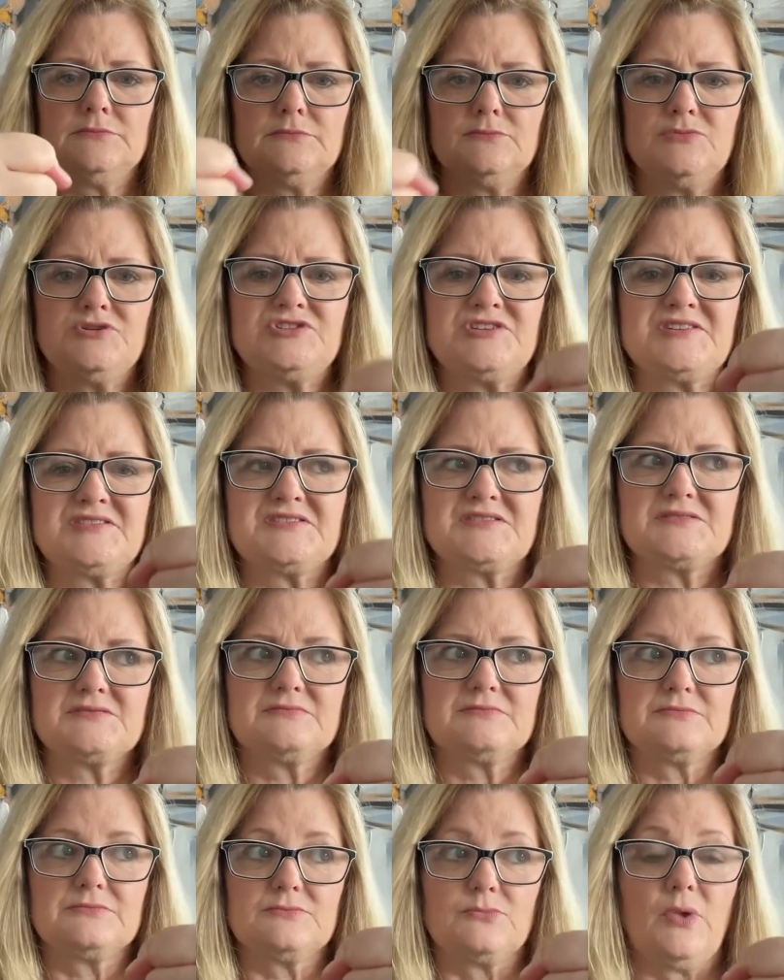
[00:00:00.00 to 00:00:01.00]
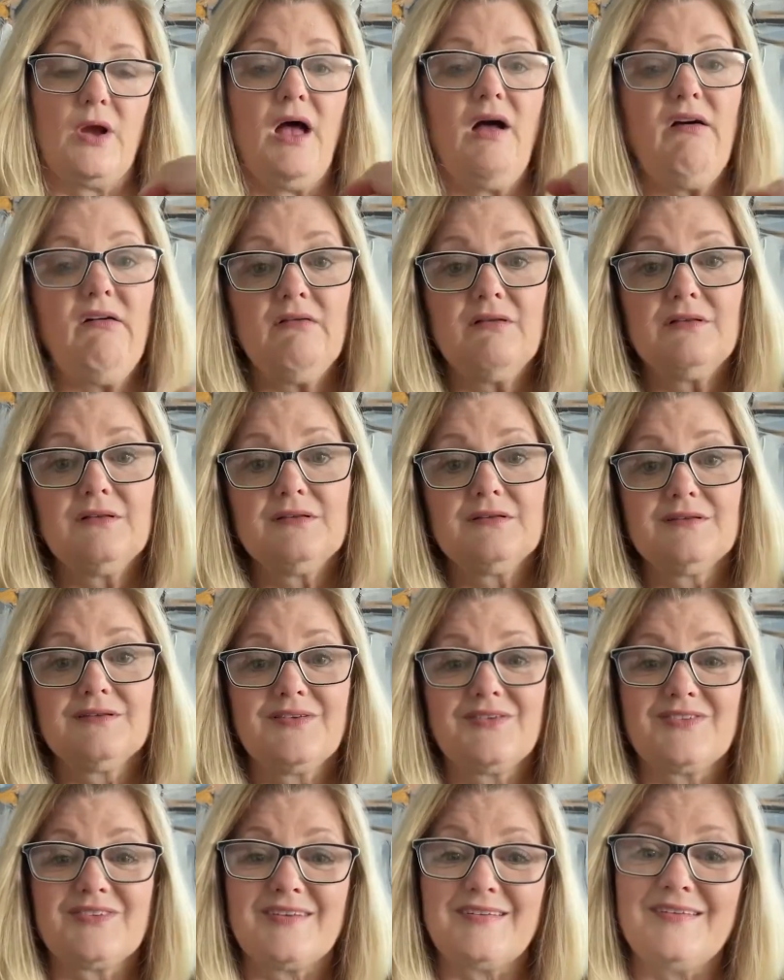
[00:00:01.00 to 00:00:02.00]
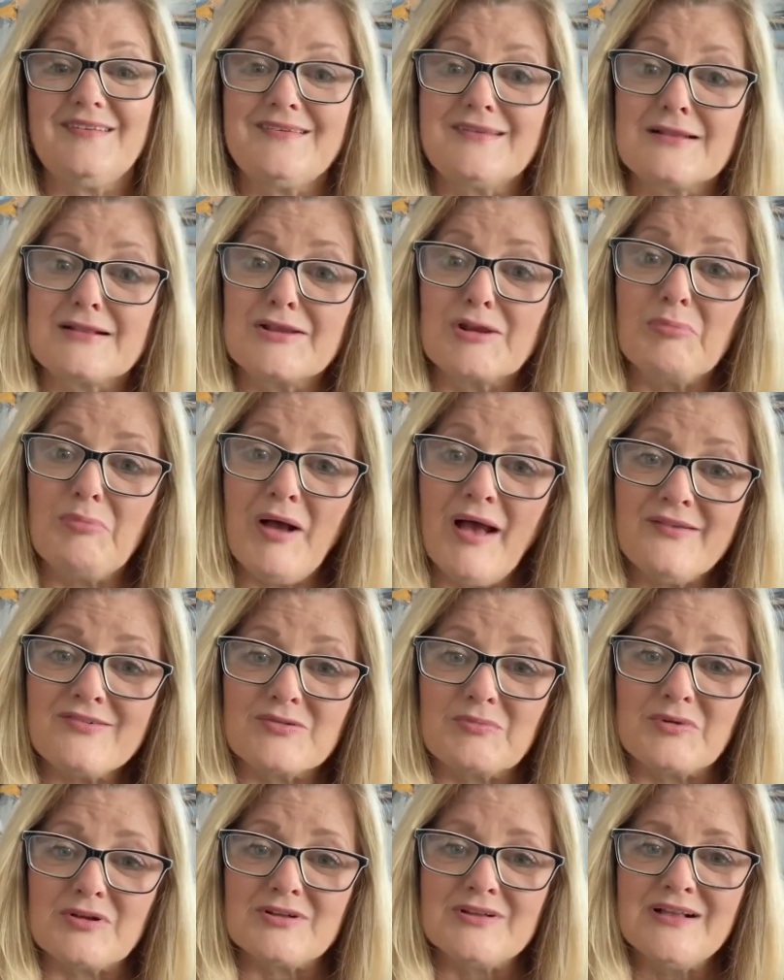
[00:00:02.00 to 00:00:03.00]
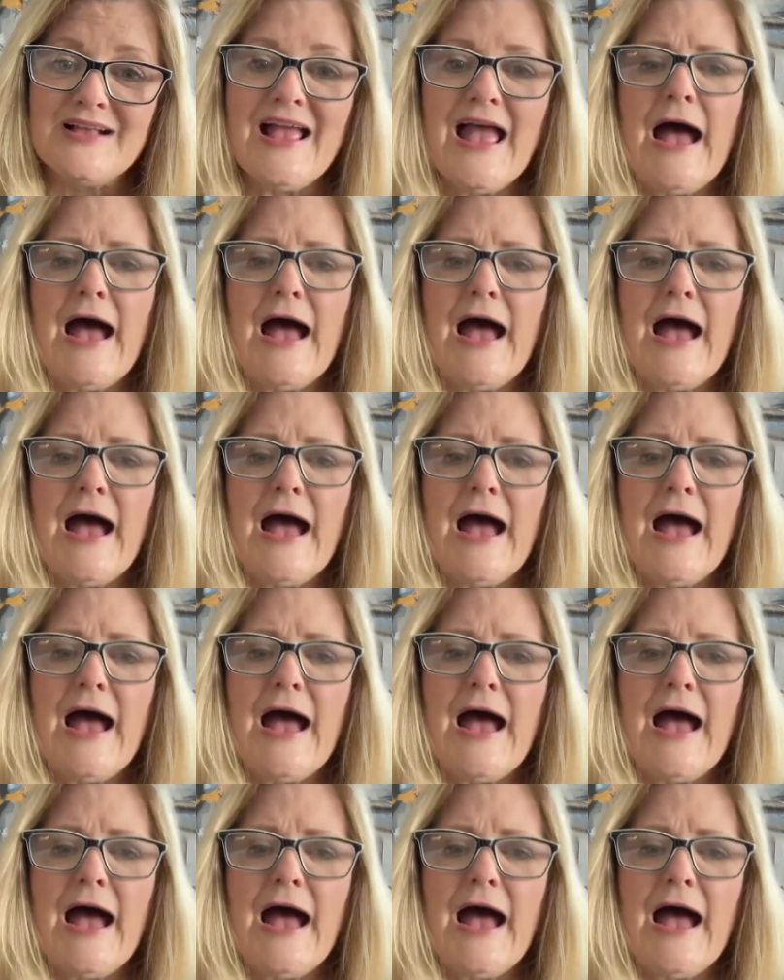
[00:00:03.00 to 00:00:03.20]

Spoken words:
which is, well, statistically impossible.